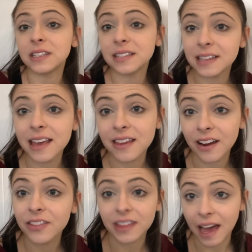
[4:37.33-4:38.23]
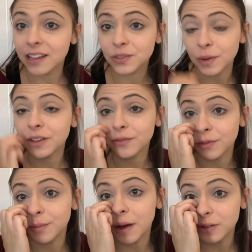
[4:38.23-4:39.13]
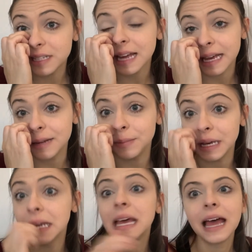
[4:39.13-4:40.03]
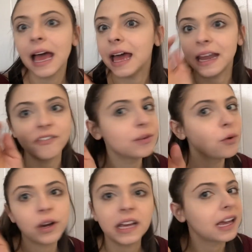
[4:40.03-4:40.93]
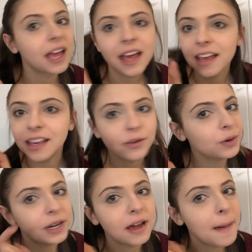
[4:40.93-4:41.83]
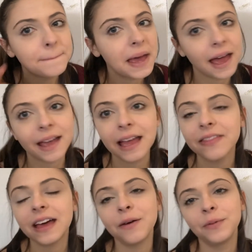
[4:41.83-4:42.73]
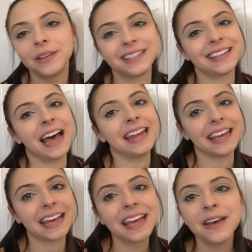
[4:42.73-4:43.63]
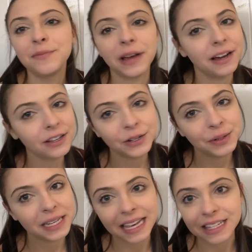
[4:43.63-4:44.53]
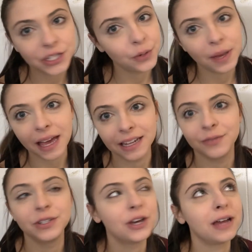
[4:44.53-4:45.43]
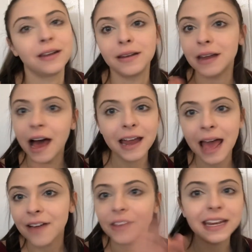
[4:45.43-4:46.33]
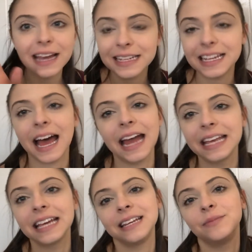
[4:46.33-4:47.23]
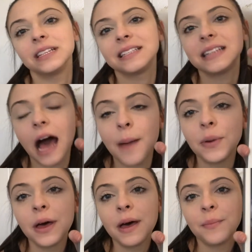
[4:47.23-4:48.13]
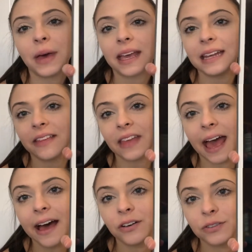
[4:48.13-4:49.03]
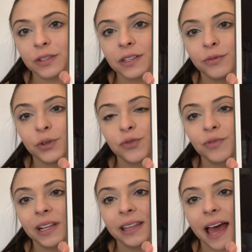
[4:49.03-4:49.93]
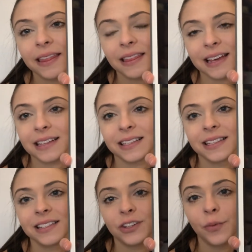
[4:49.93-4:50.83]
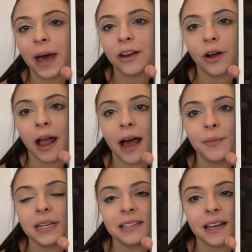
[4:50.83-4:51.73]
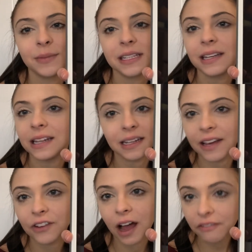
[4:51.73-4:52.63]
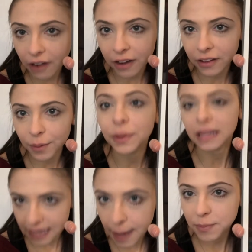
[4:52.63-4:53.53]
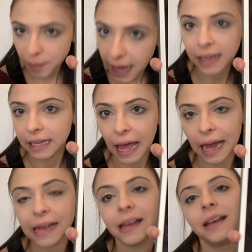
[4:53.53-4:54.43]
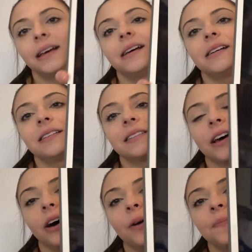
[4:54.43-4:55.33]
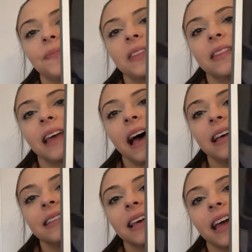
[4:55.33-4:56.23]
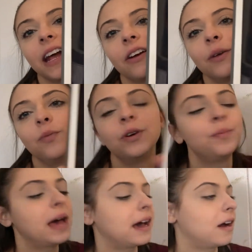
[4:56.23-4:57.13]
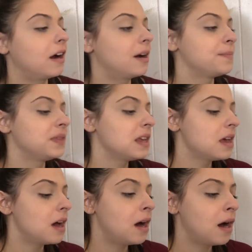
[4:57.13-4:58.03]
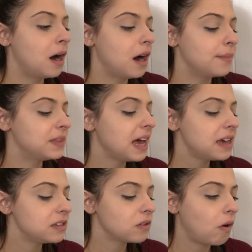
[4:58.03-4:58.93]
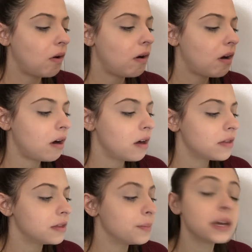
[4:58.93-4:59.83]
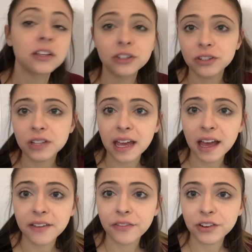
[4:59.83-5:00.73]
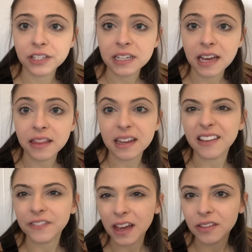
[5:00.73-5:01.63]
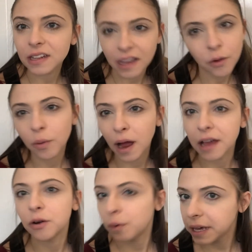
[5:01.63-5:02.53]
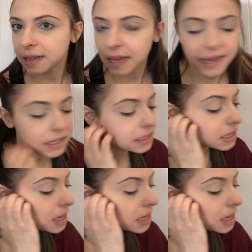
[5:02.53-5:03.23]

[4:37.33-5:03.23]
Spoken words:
to stay there, that is where the room I would stay in be. And every morning, he would peck at that wood siding. My uncle would get so mad. He would not have any idea how to get him to stop pecking at the house. He was relentless. No matter how many times he did it, he never got farther, but he kept pecking at it. So that is the hairy woodpecker. That is all the pictures I have for today that I found that I quite liked.